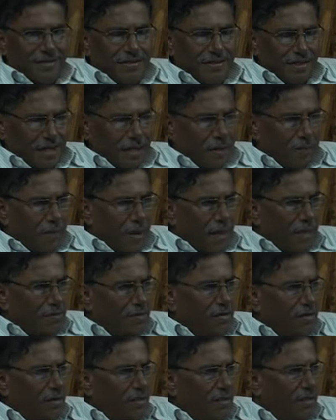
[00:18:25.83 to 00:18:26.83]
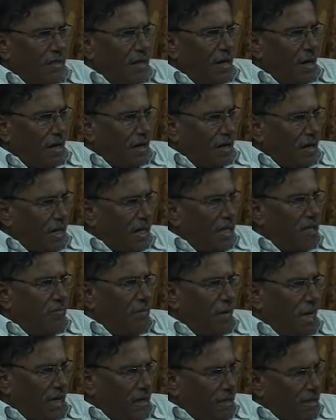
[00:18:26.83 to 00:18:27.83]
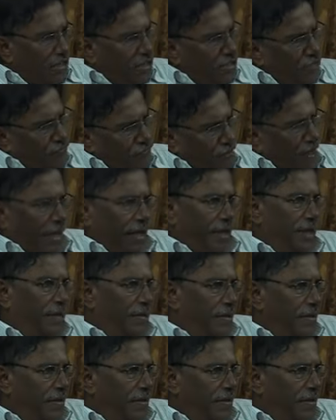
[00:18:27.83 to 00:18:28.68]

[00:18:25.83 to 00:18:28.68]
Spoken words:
The capacity God gave man is free.